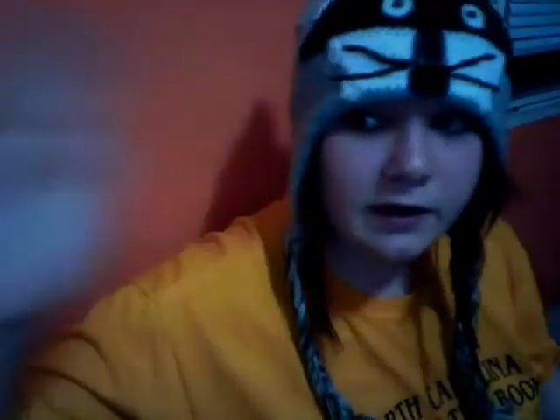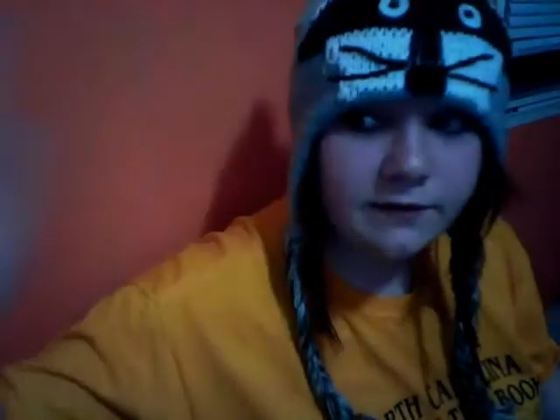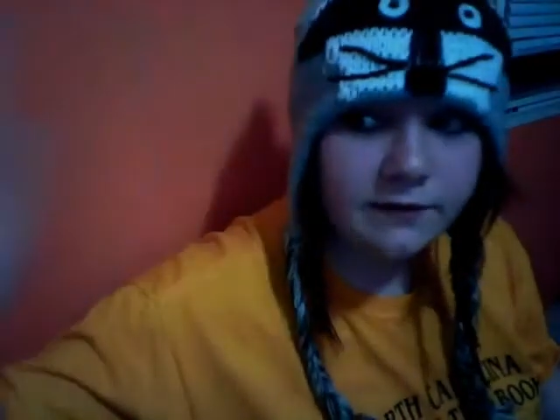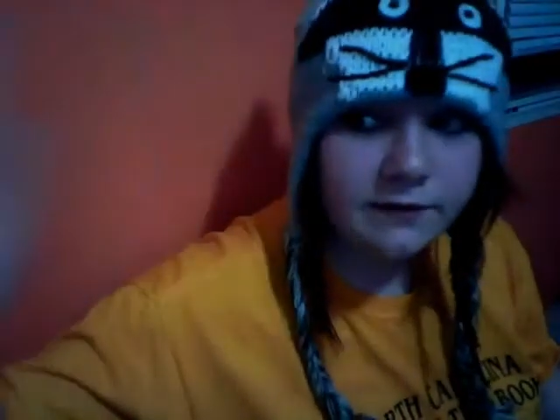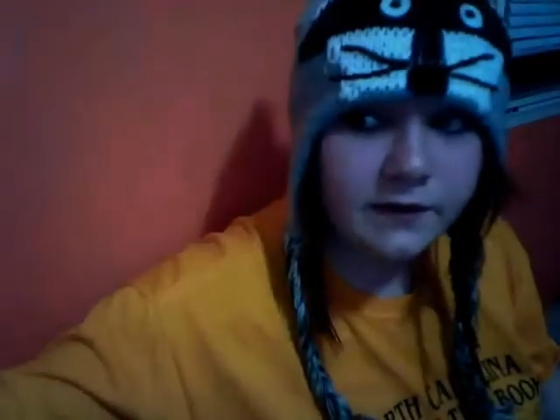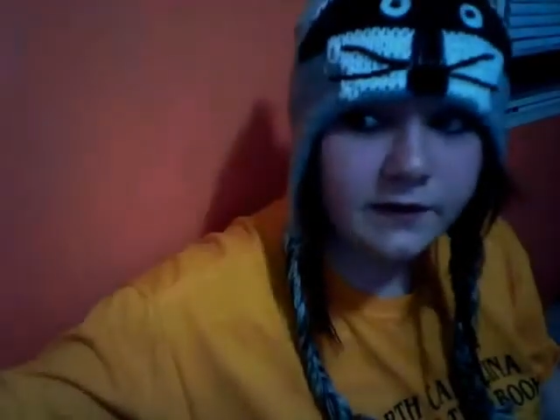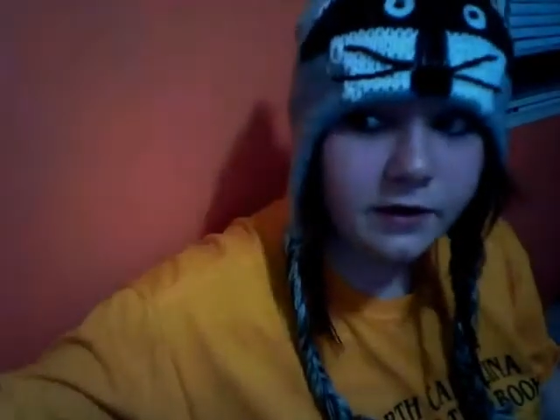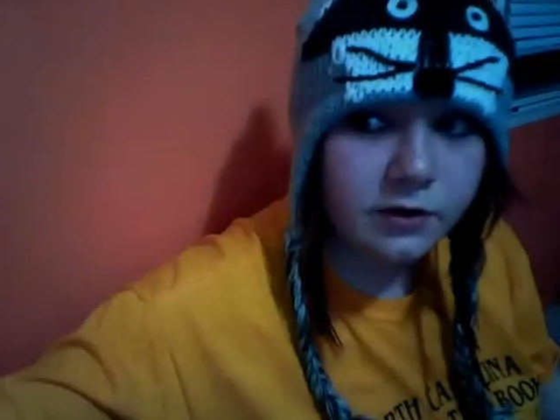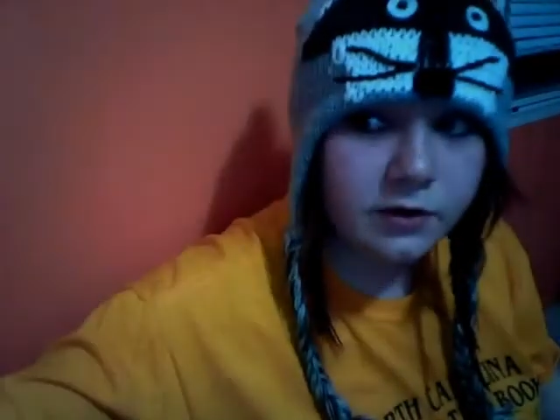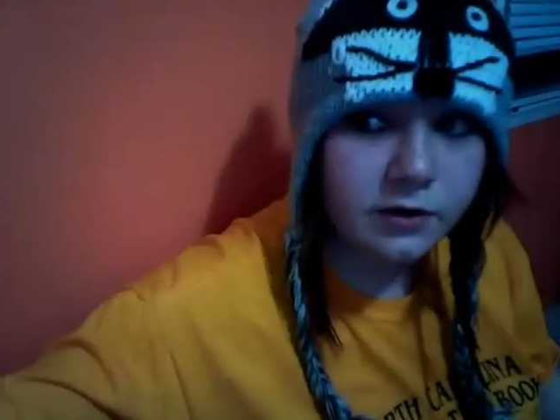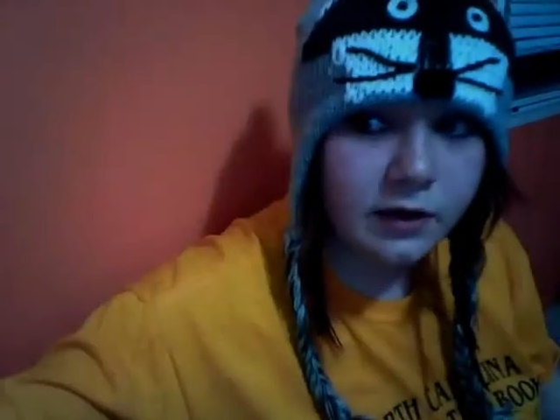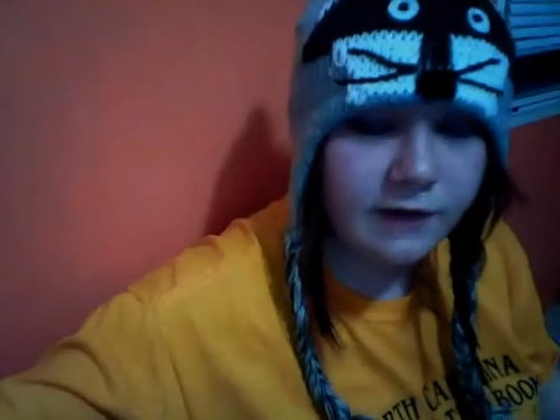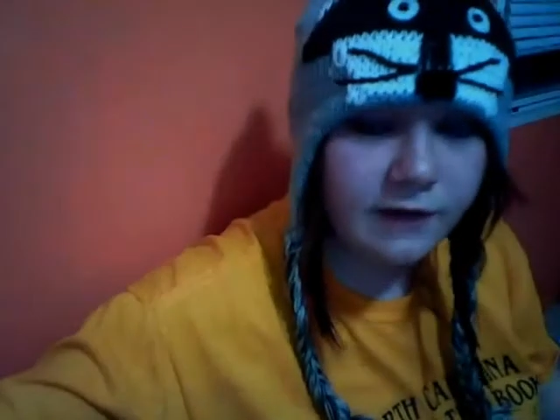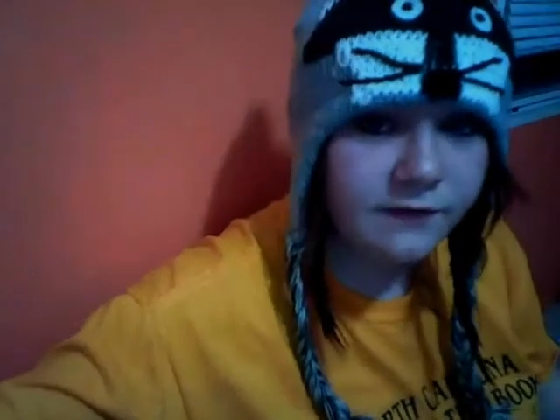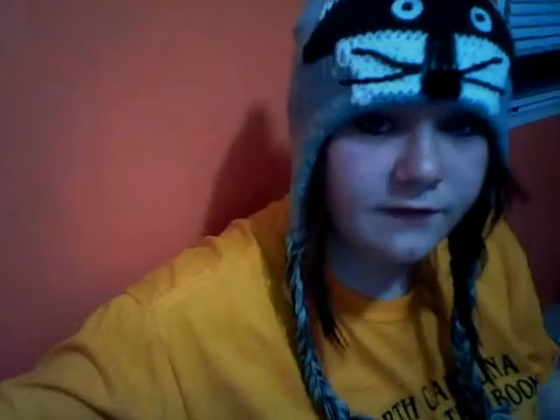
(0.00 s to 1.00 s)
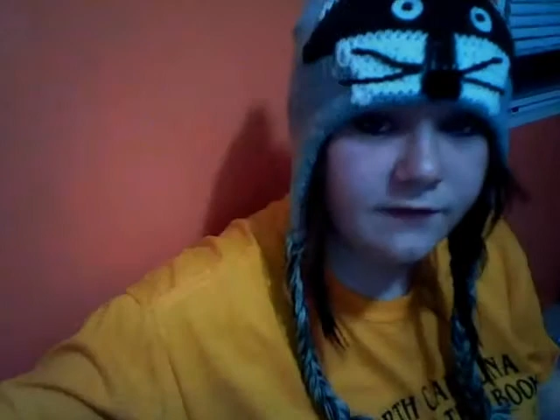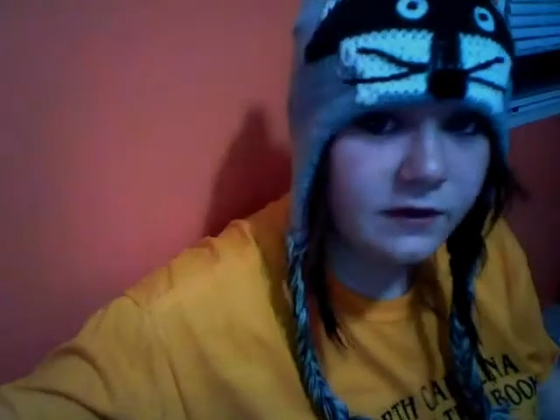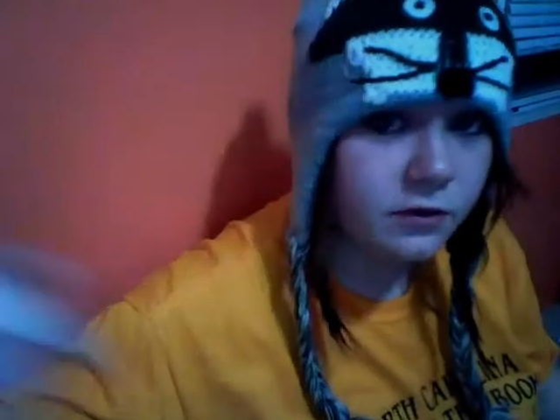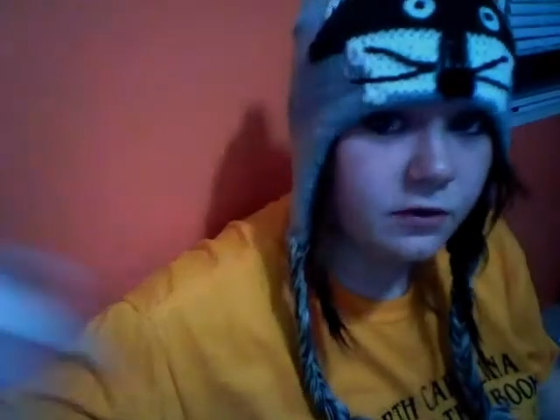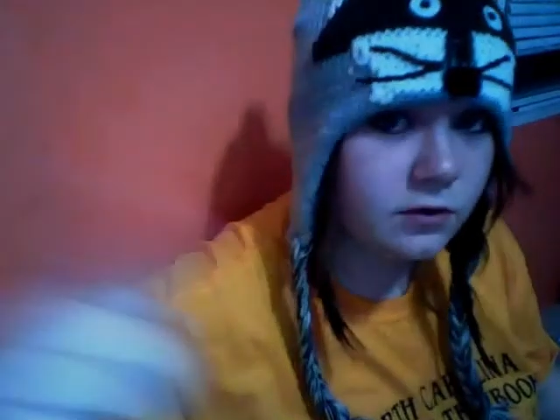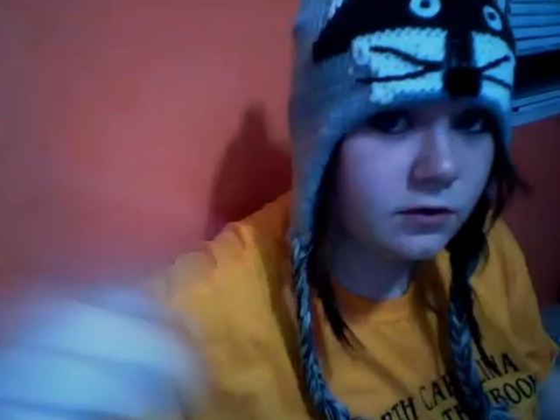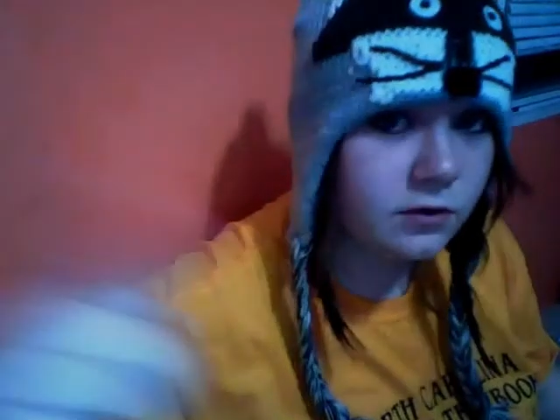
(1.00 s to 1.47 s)

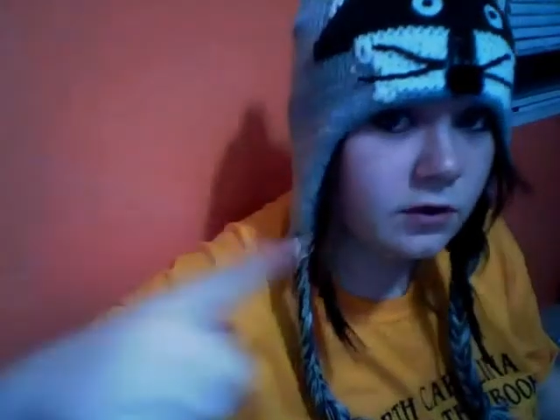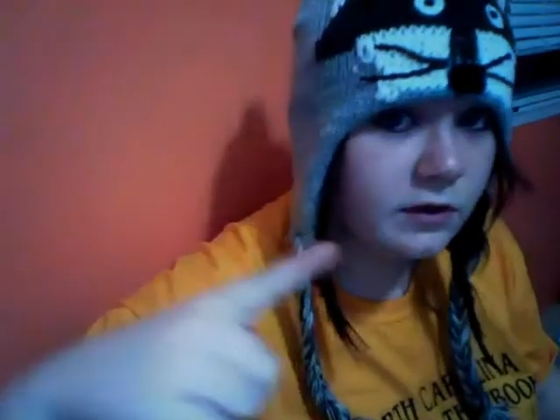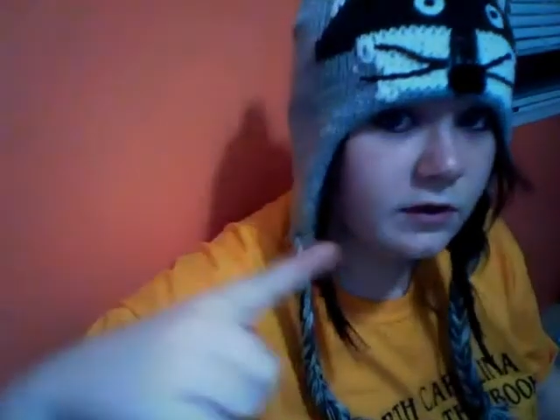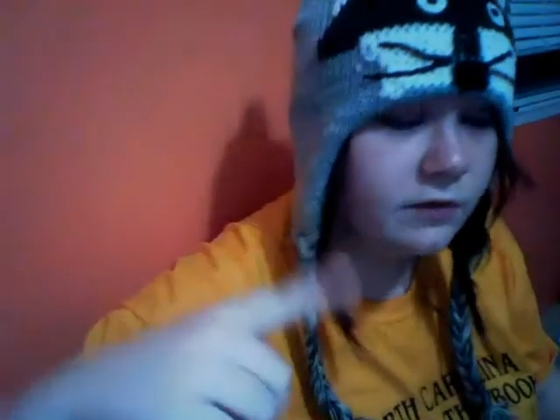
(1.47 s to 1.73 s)
at